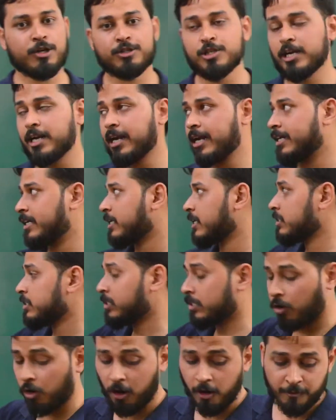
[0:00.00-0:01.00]
and it is
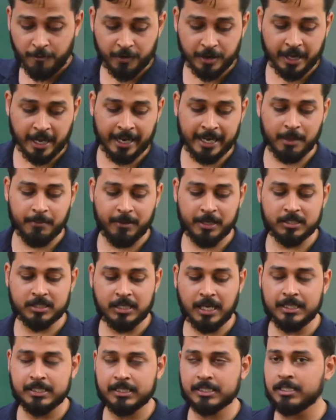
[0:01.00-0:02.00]
of dynamic
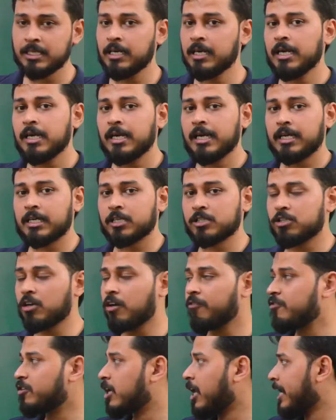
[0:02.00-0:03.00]
size. It is of
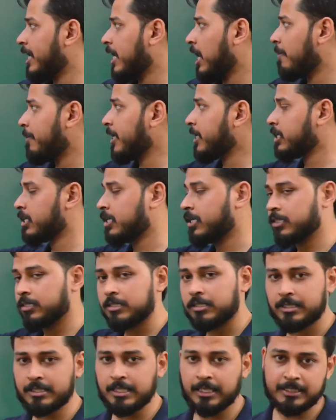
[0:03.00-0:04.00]
dynamic
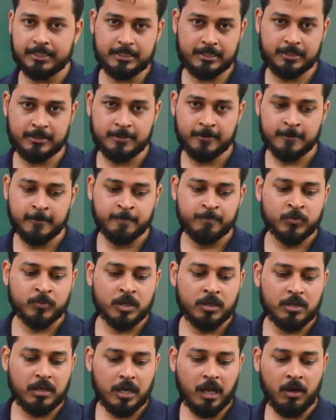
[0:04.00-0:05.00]
size.
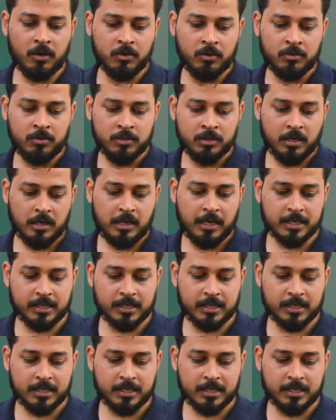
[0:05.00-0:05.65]
Now let us